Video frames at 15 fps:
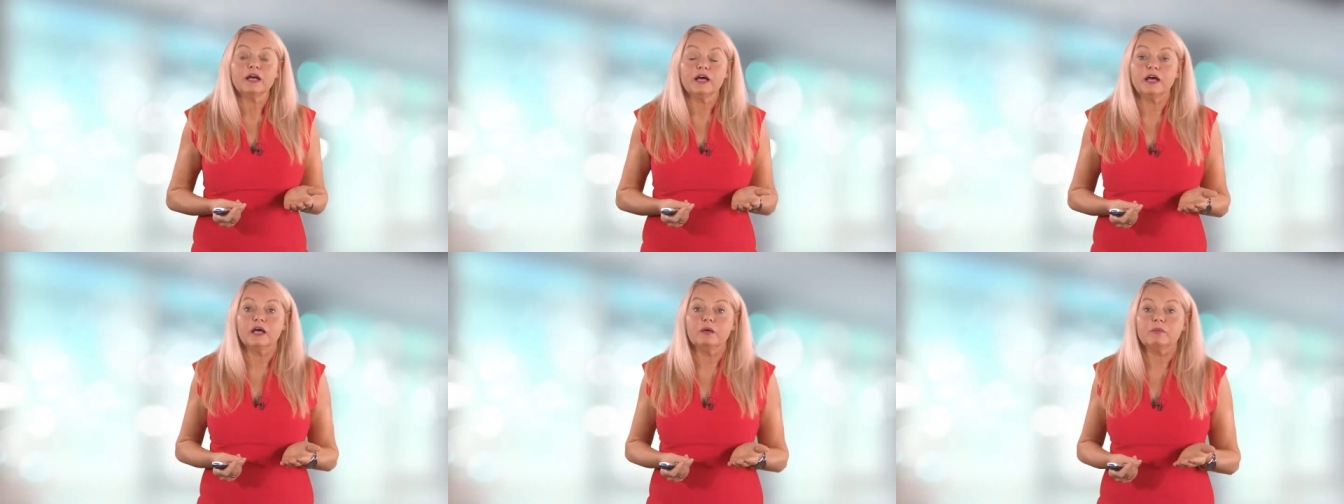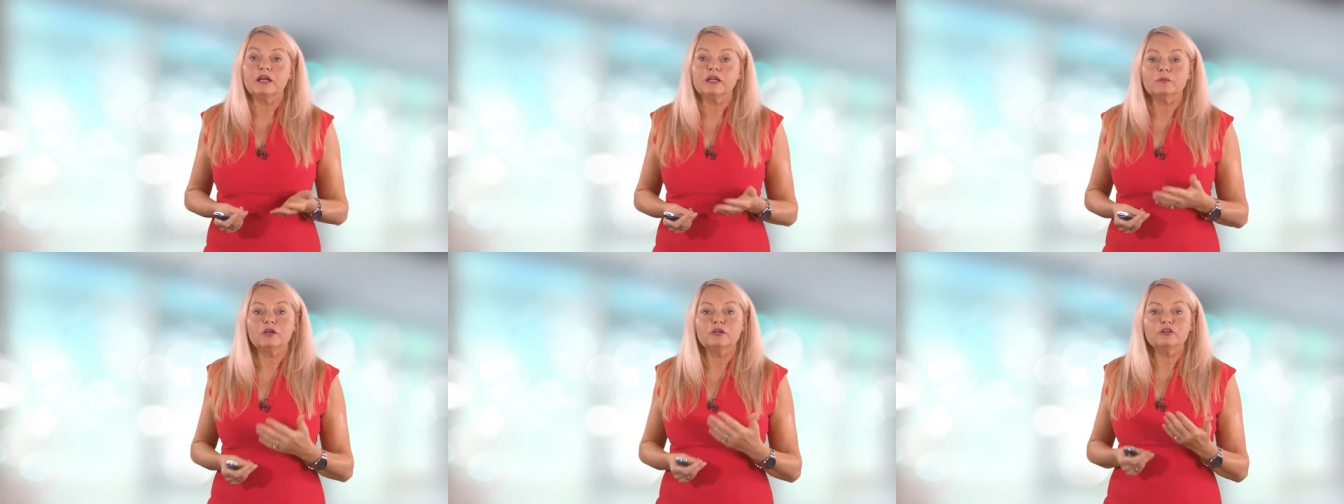Um,
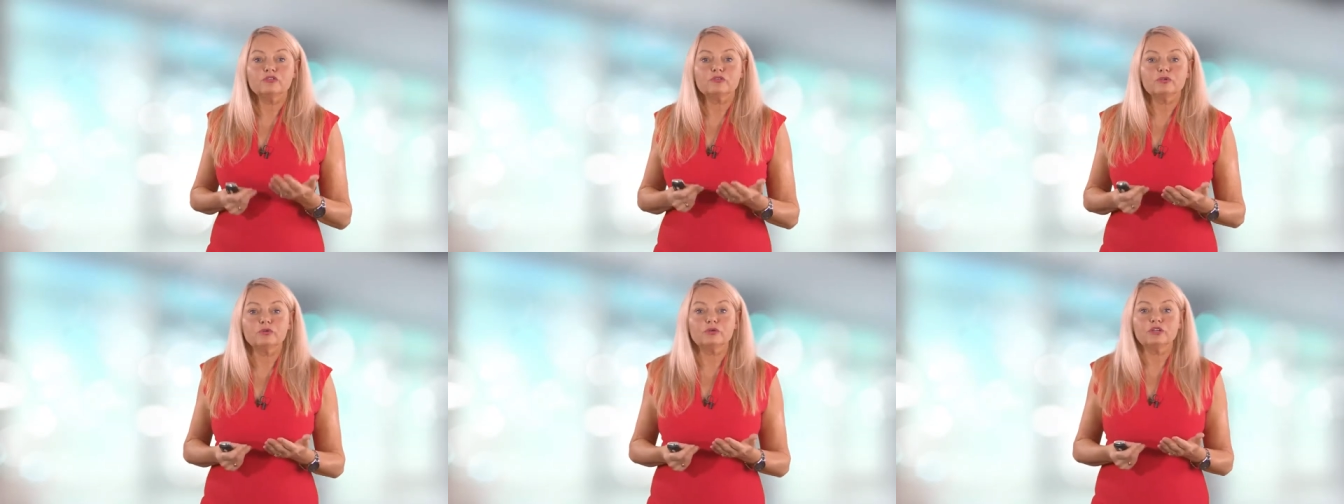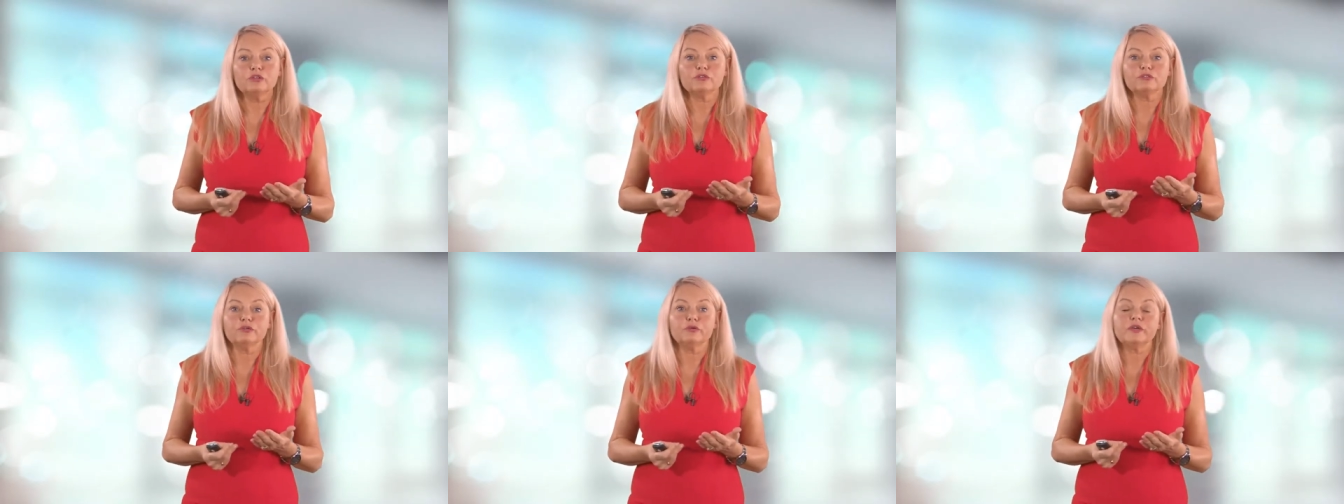and I'm going to talk you
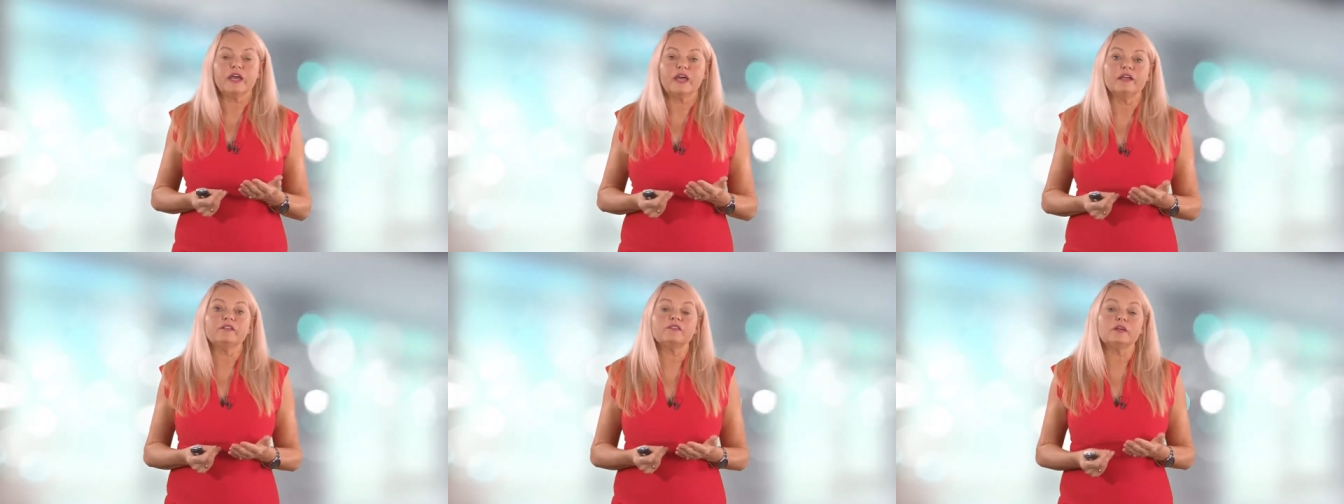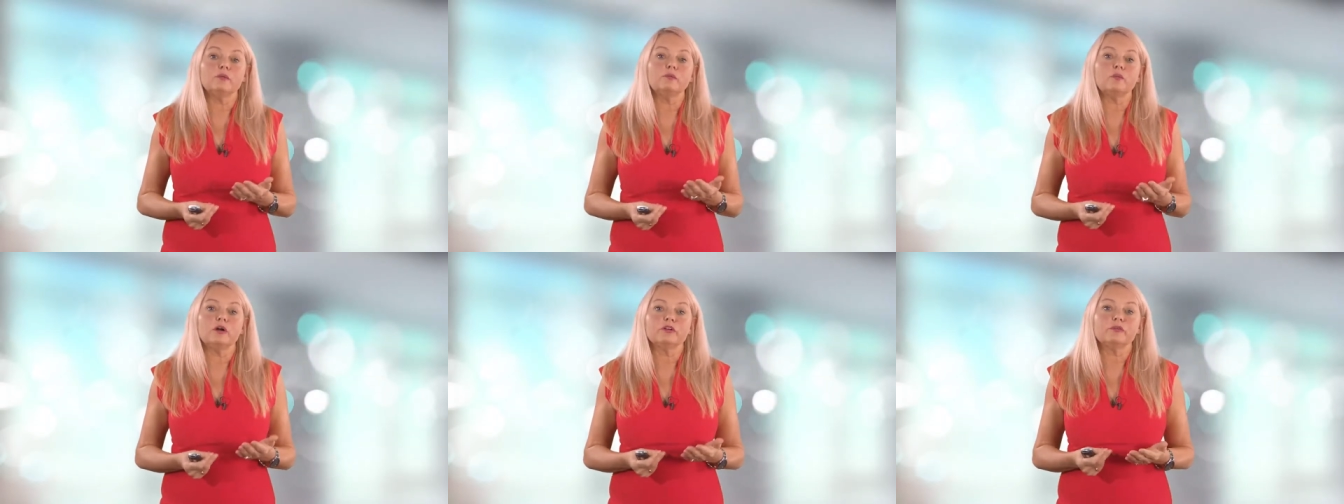through CASE
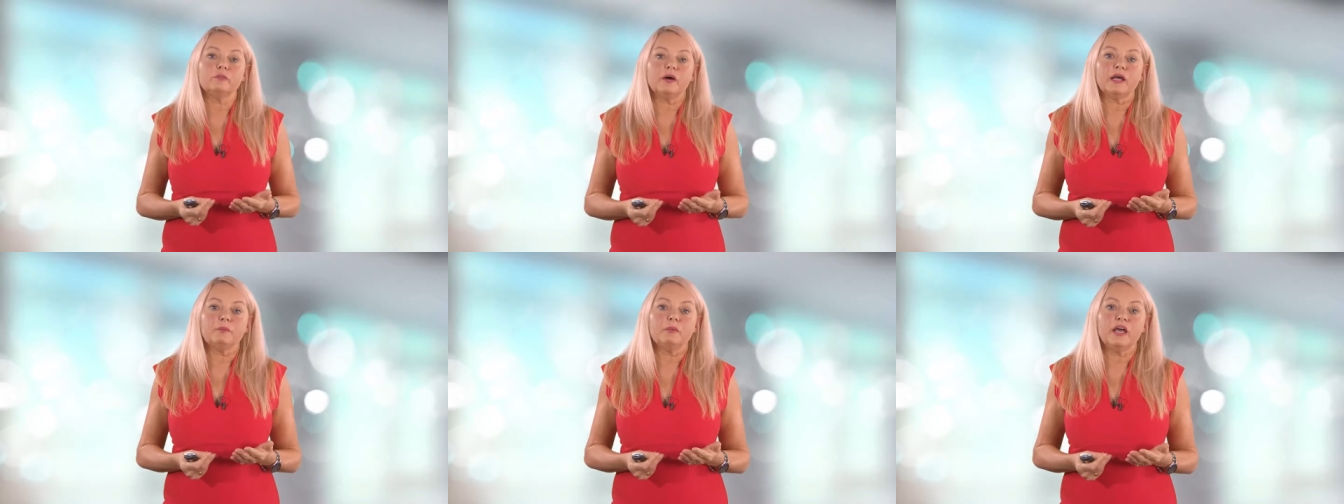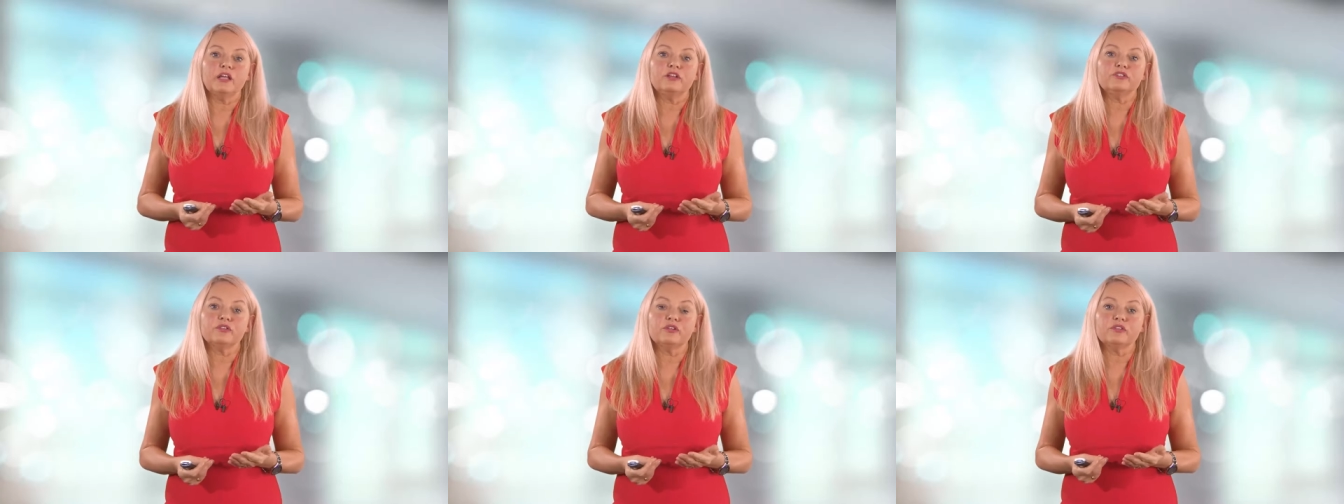in one of my
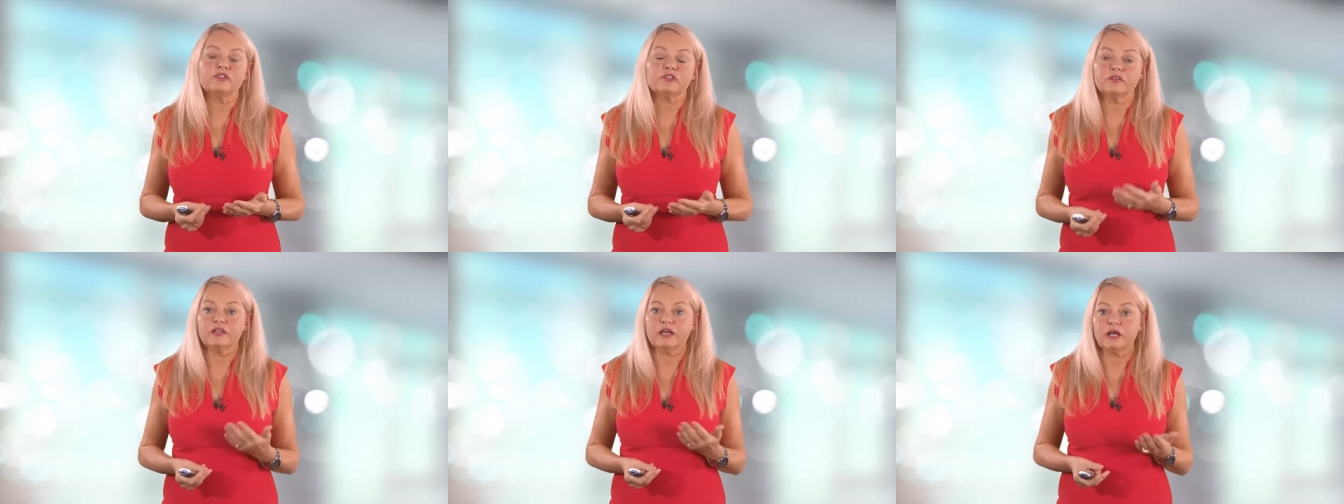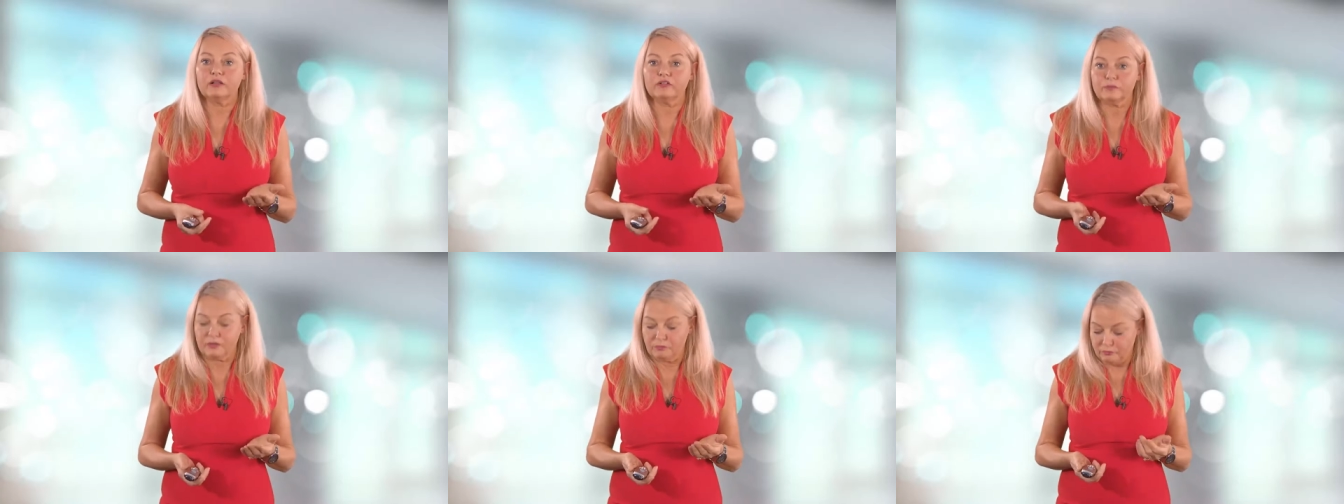patients, and that
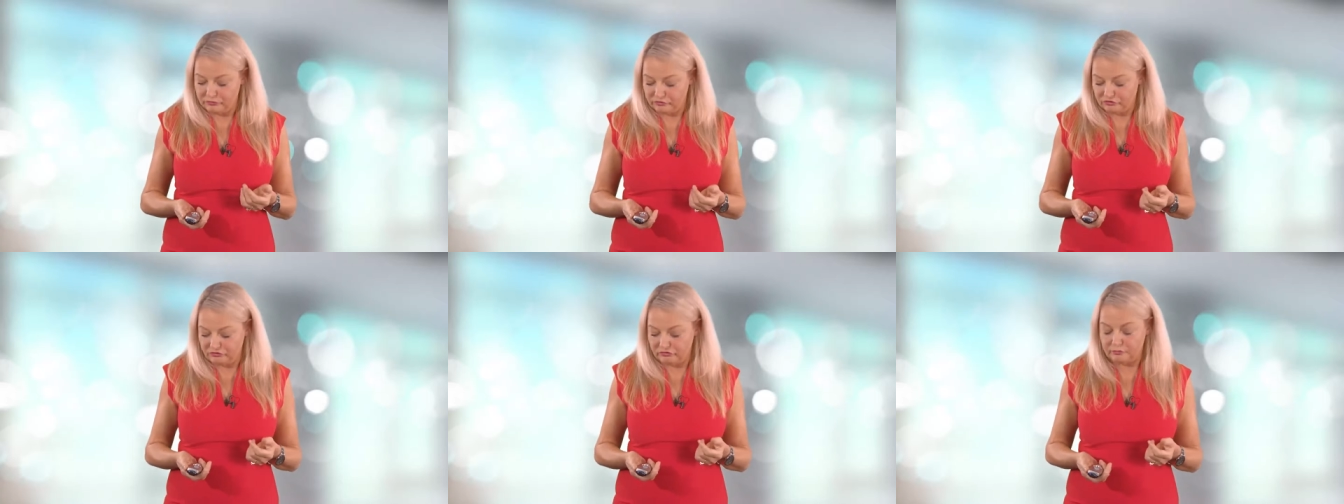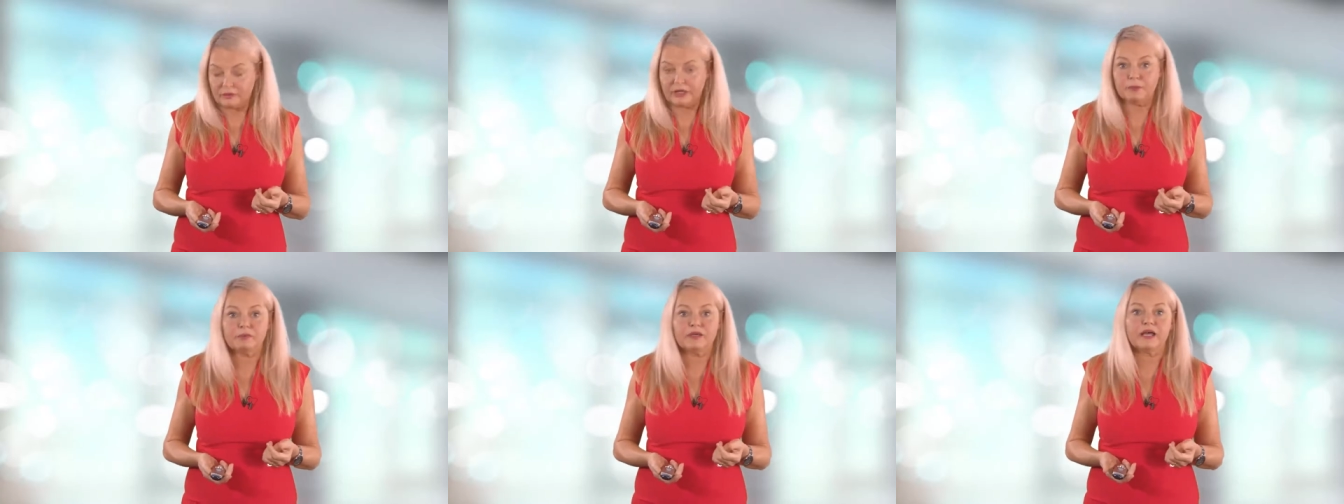has been produced
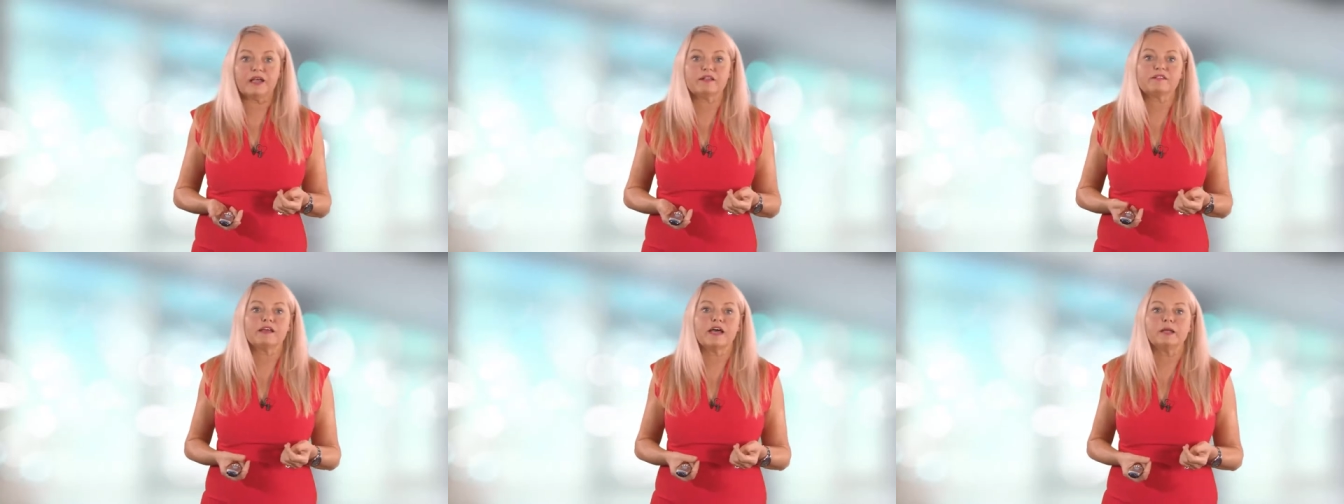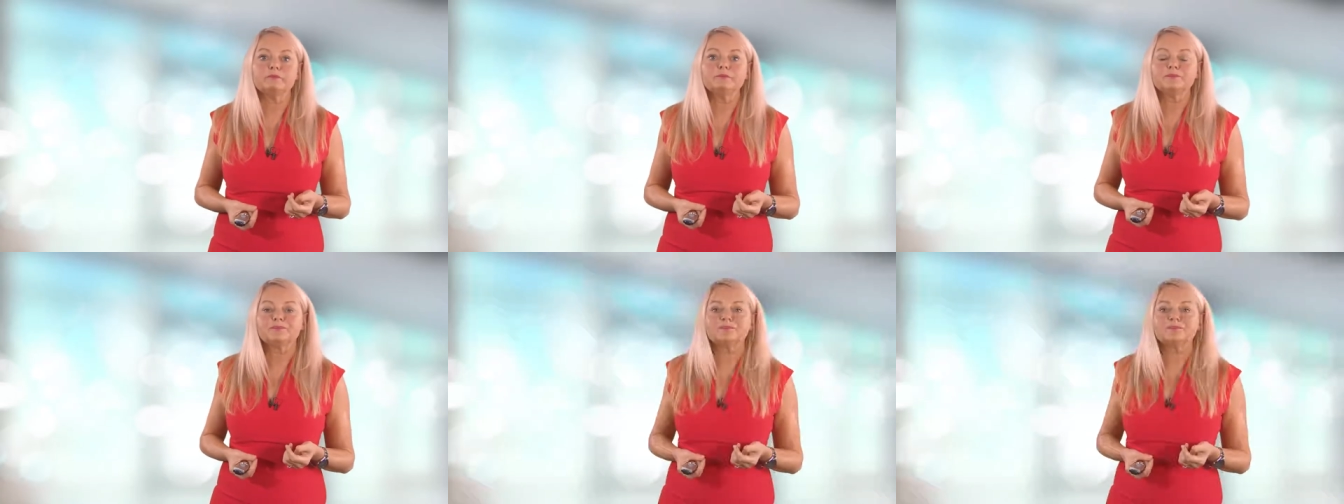by B S N.